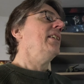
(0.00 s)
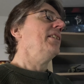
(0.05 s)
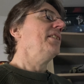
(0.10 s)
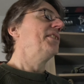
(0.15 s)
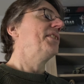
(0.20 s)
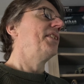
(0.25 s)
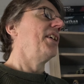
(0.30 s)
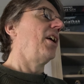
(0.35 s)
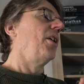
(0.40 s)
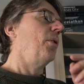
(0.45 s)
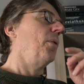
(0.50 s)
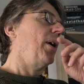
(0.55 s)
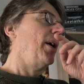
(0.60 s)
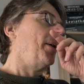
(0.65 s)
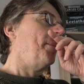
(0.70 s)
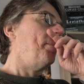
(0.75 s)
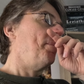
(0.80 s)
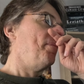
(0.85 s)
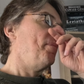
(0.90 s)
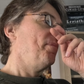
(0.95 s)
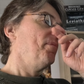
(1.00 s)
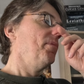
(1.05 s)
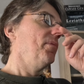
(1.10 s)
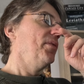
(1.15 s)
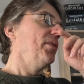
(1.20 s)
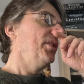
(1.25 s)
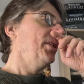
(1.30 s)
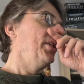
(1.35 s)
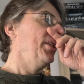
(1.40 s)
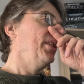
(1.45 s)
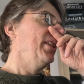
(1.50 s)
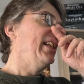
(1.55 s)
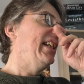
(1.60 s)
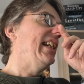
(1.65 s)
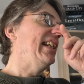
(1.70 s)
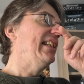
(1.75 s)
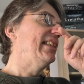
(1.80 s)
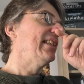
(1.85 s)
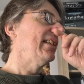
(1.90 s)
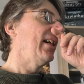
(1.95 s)
So you
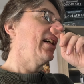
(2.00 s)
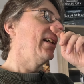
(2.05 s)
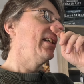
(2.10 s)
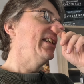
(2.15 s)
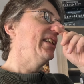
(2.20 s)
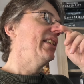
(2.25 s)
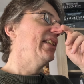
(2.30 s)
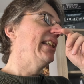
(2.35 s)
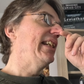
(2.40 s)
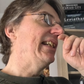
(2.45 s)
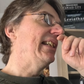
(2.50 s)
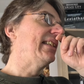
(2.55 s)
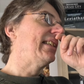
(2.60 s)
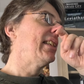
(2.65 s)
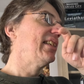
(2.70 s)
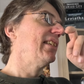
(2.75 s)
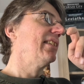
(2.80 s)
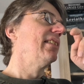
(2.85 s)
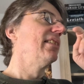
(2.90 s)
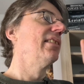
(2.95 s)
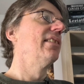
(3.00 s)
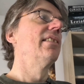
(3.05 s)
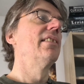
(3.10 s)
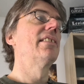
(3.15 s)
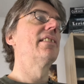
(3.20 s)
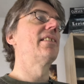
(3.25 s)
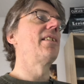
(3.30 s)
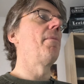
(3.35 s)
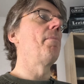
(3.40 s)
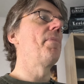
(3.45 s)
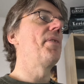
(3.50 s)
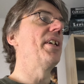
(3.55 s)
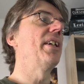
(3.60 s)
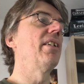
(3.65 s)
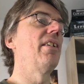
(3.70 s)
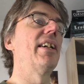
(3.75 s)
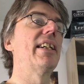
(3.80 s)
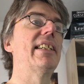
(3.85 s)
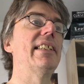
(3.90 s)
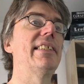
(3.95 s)
need something
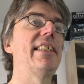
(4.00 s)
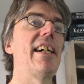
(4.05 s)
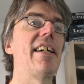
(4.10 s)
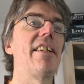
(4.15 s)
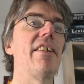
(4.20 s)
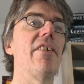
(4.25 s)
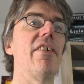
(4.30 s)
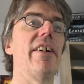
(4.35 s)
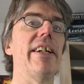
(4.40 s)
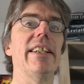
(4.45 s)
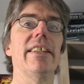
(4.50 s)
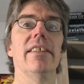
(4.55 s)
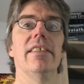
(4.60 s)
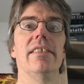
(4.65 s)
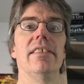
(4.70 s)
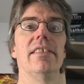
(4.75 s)
like a deadline,